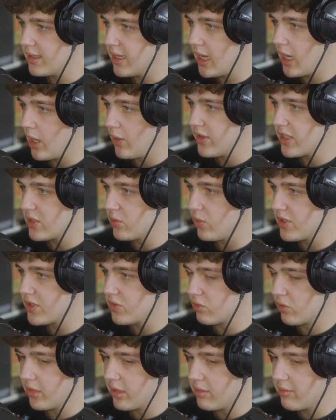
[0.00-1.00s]
Now this one's
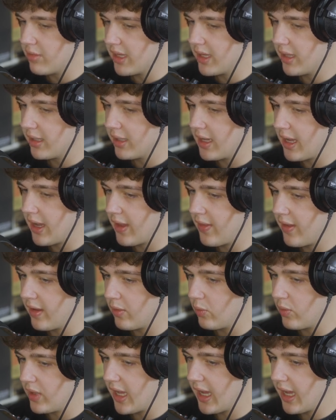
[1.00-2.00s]
really big, and
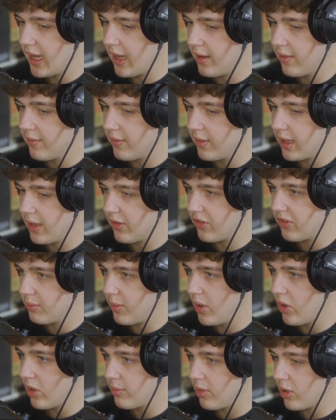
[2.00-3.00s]
then we have a
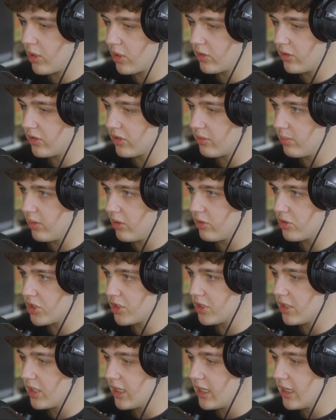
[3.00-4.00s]
smaller particle
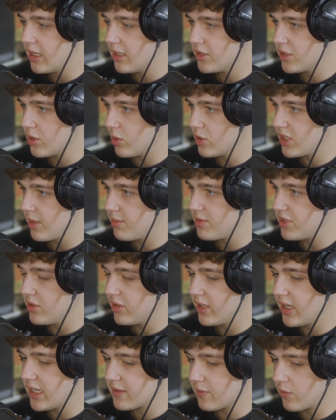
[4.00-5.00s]
explosion, so it's up to you
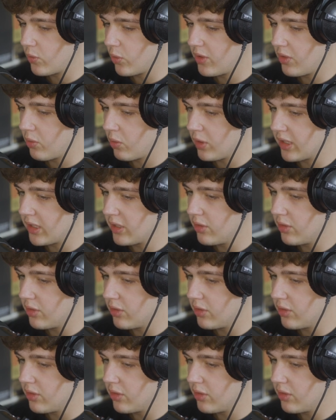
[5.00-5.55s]
guys for what you want to